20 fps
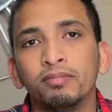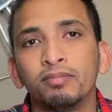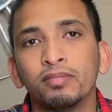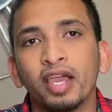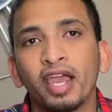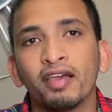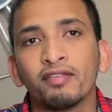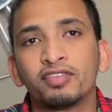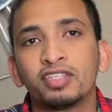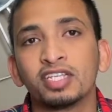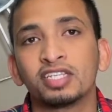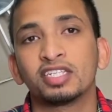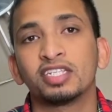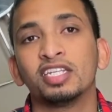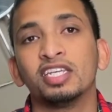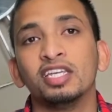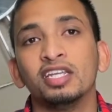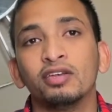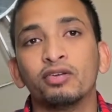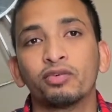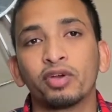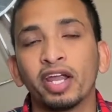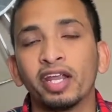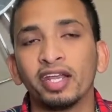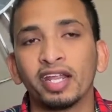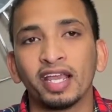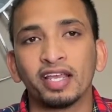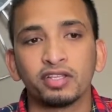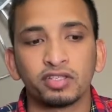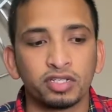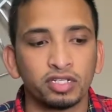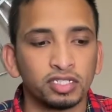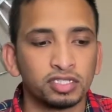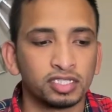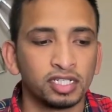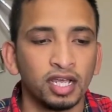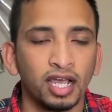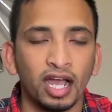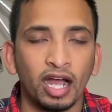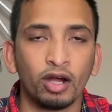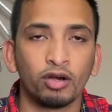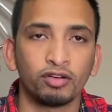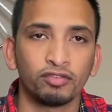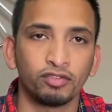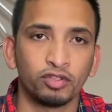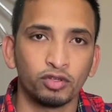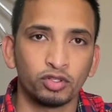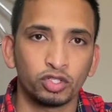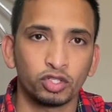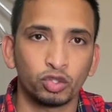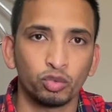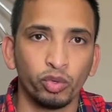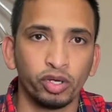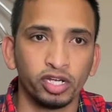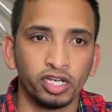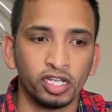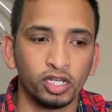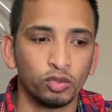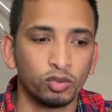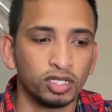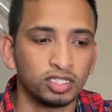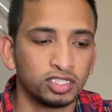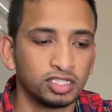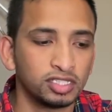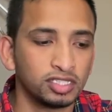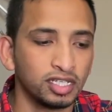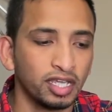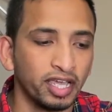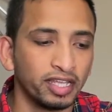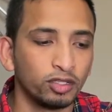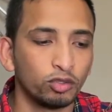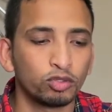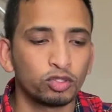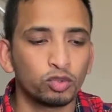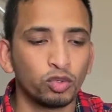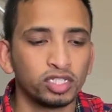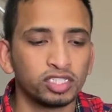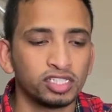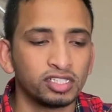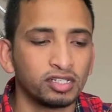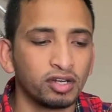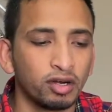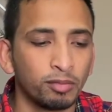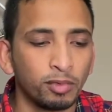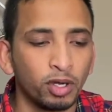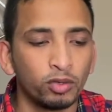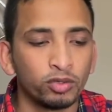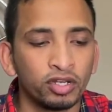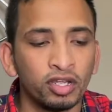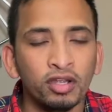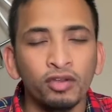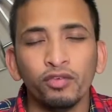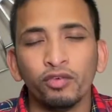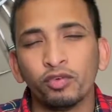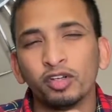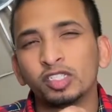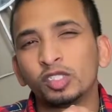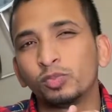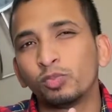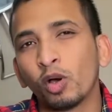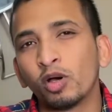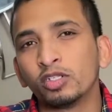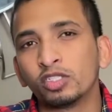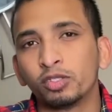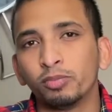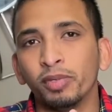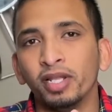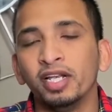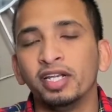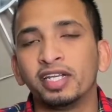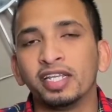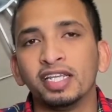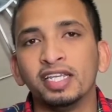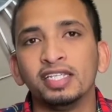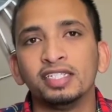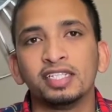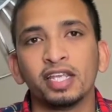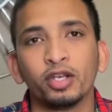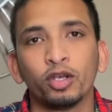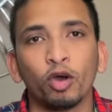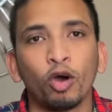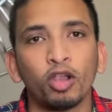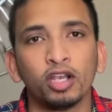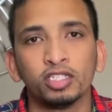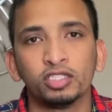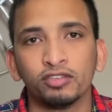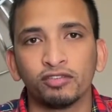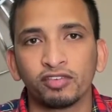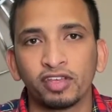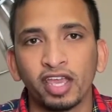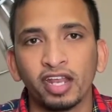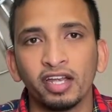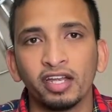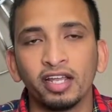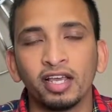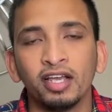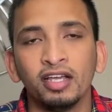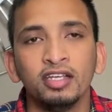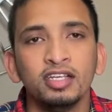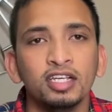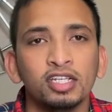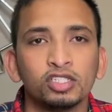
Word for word: have sixteen right answers out of those twenty questions, and those questions are about responsibilities and knowledge of Canada.